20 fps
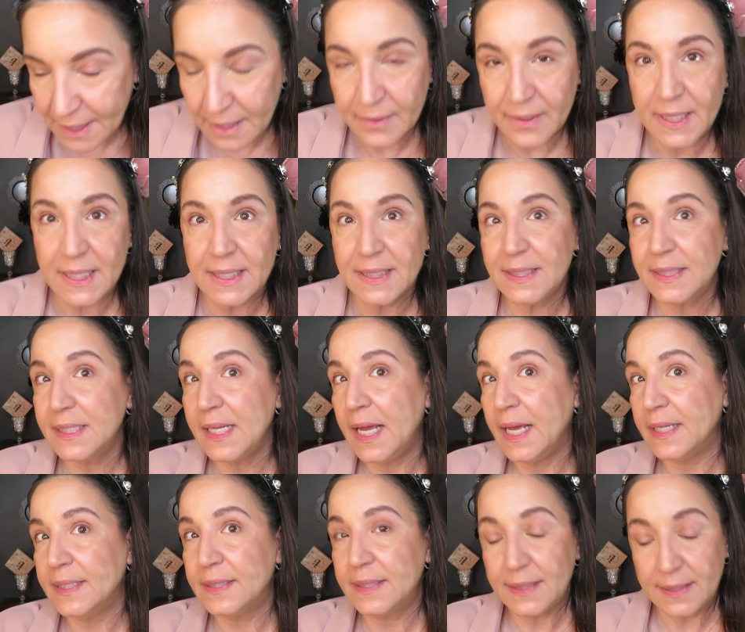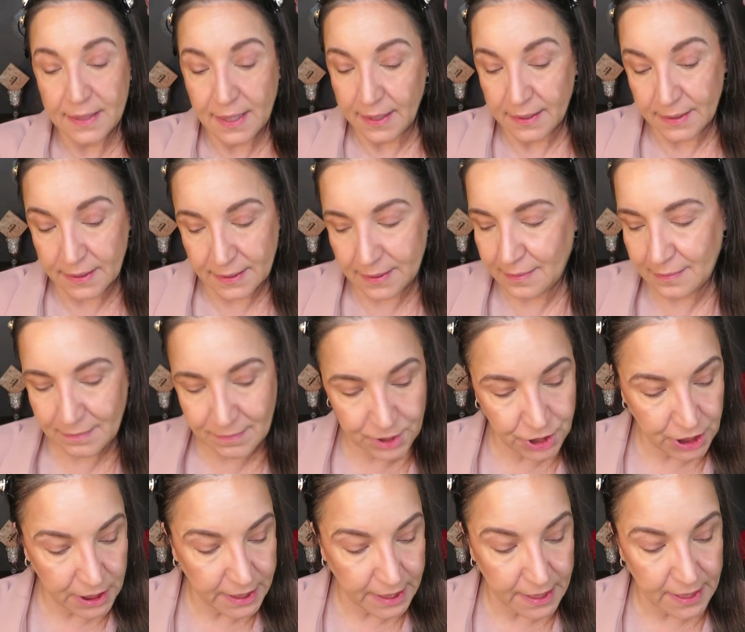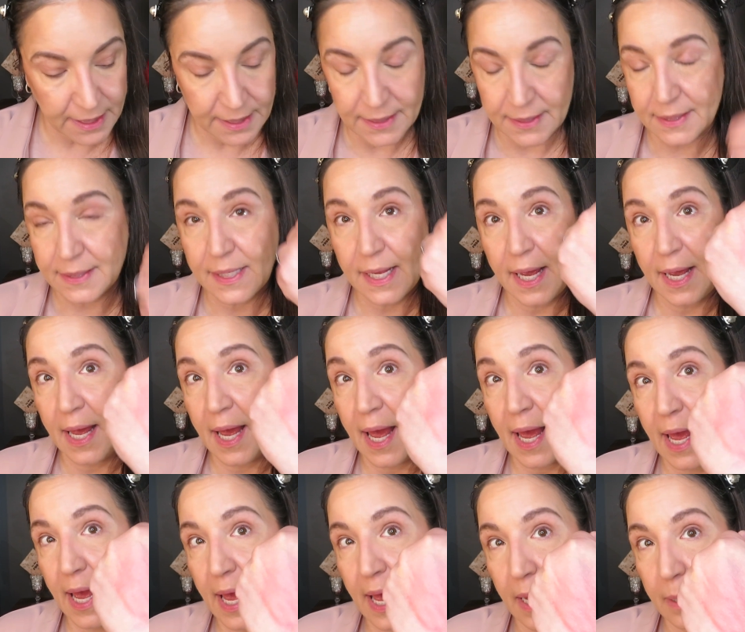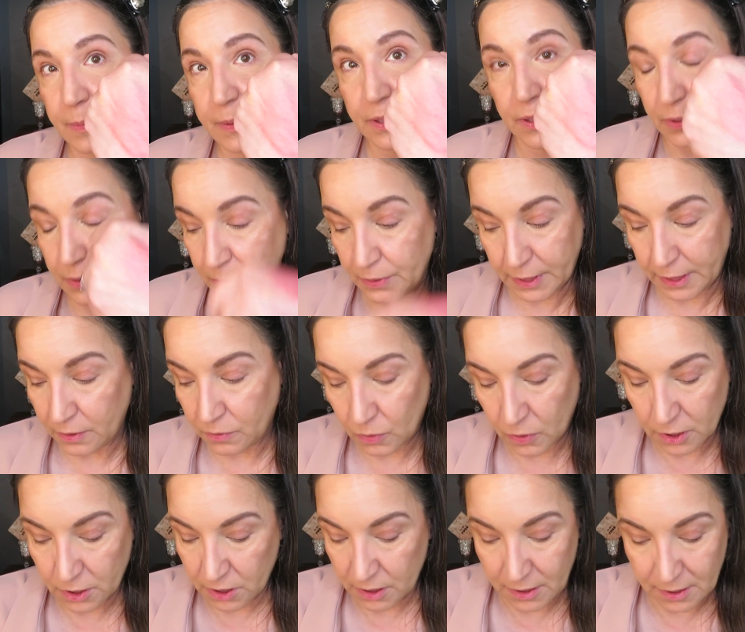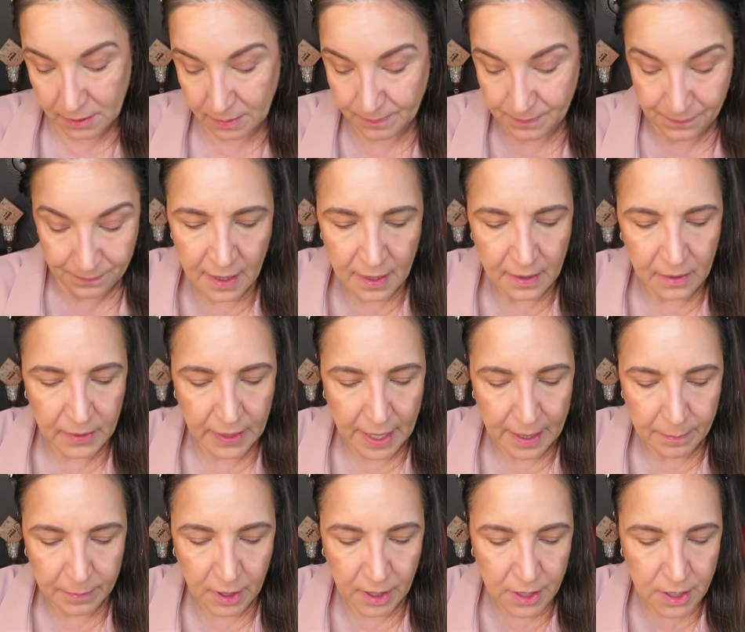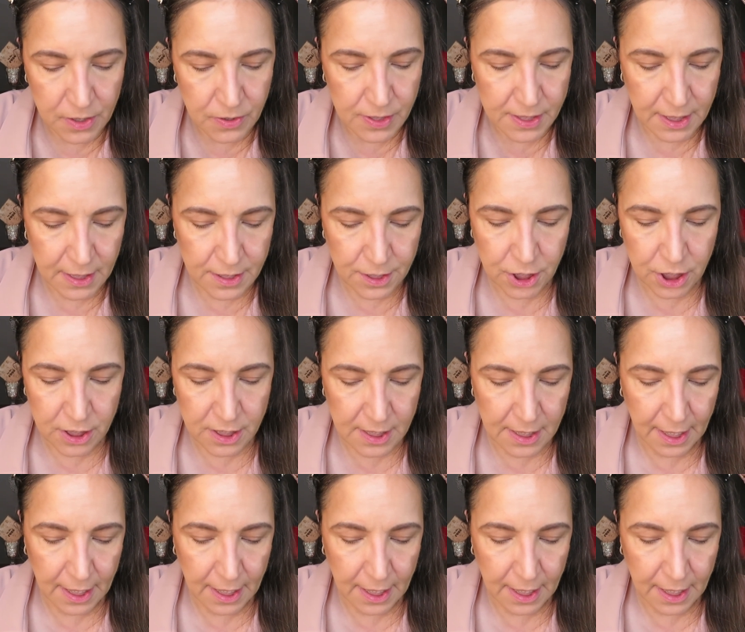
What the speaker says: there it is. It's CHIC is absolutely gorgeous. Okay, I'm going to use this just